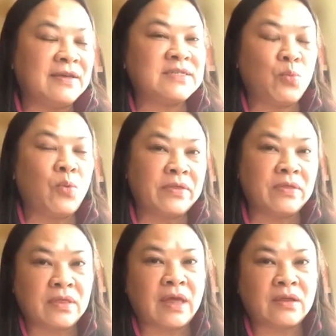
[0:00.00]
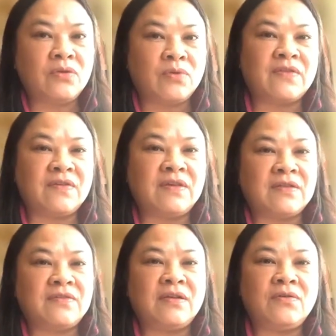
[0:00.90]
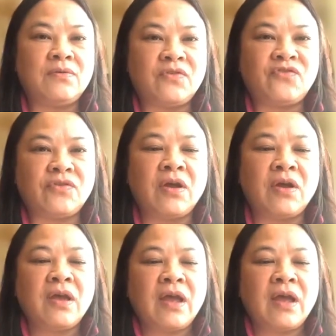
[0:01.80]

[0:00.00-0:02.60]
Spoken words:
is one that you can see continue this year,